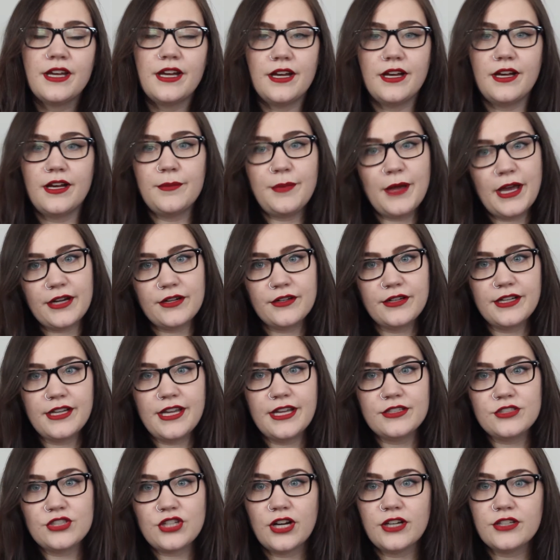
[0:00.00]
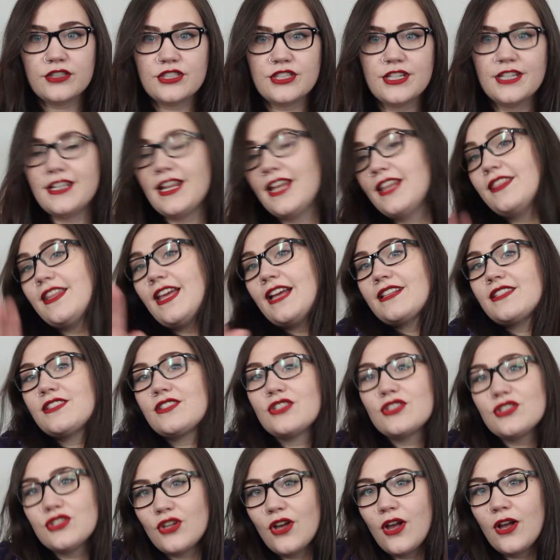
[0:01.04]
battery and charged it. And that's
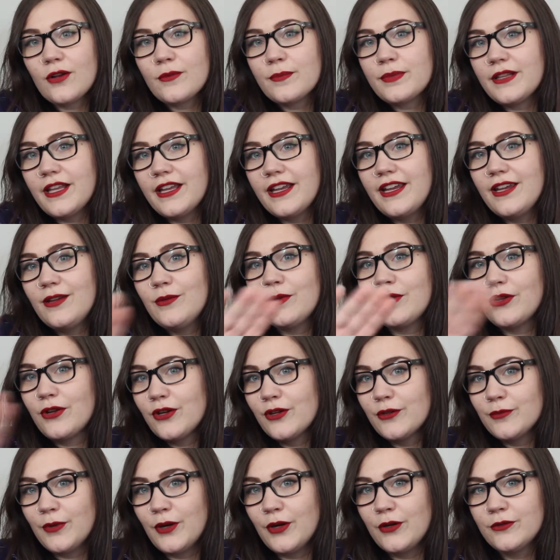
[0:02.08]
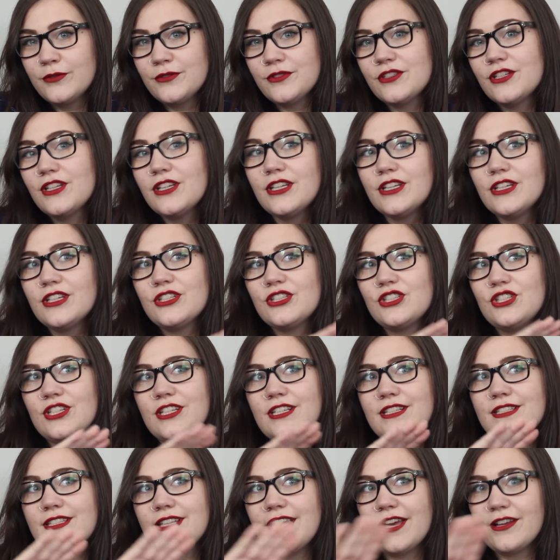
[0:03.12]
the dog playing with her bone.
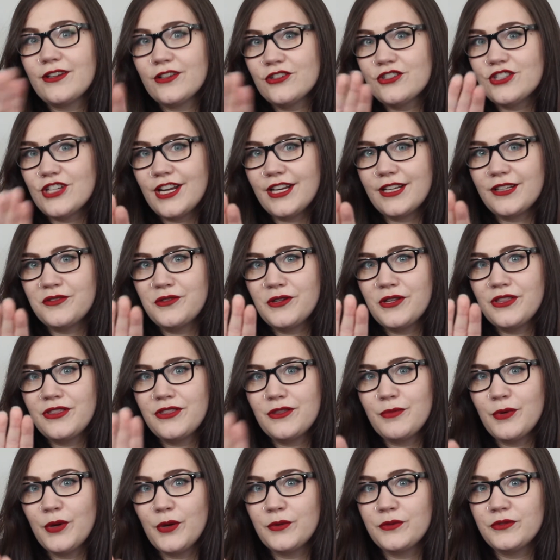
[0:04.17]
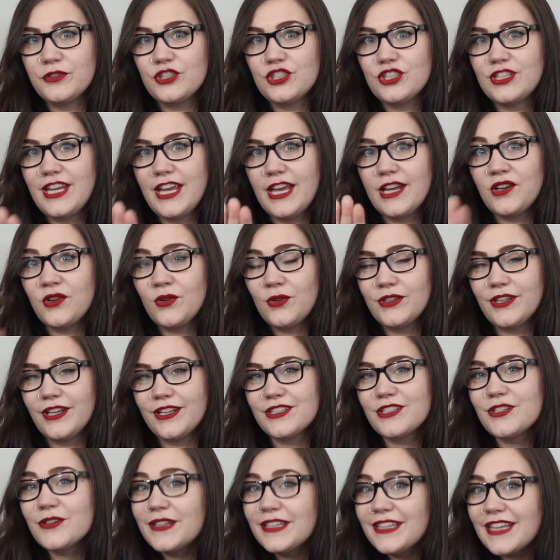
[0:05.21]
She's energetic with the bone. She can't hold
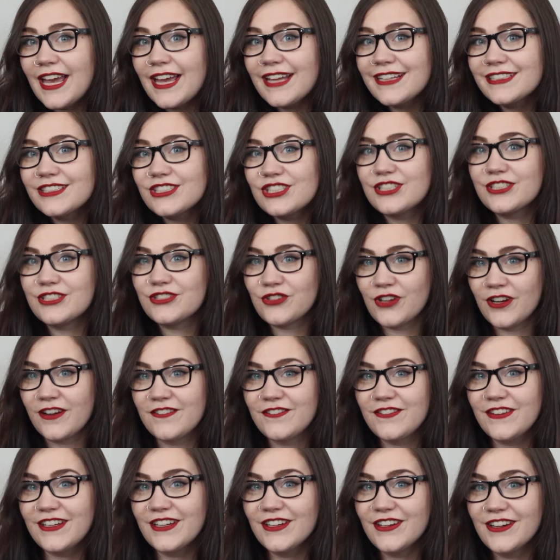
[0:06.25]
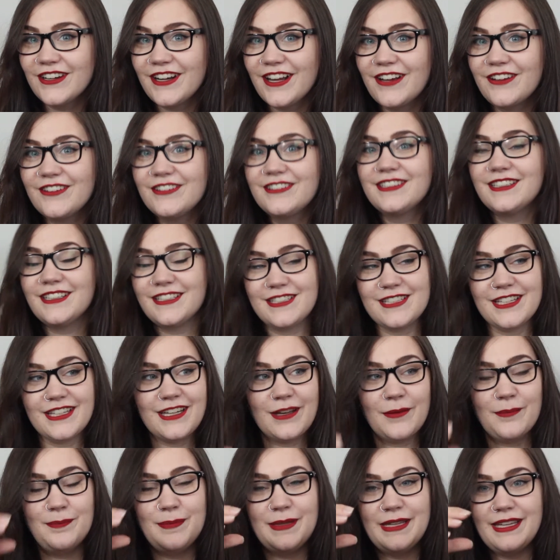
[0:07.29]
on to it yet. She's trying to figure it out. It's like
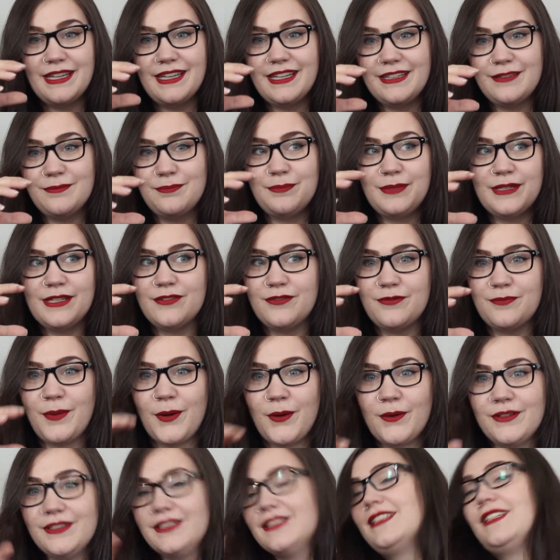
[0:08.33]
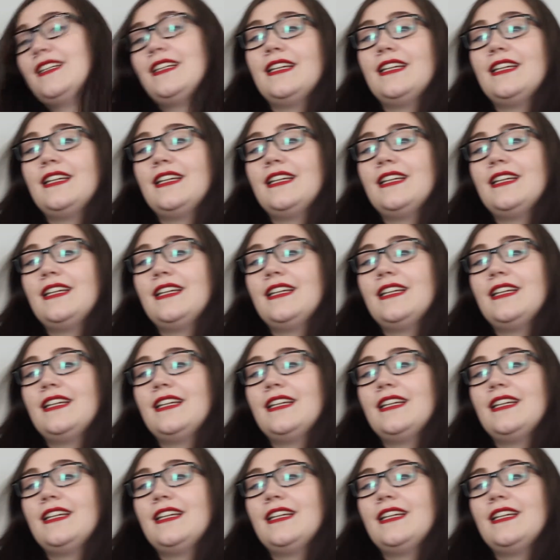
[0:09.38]
a big beef bone.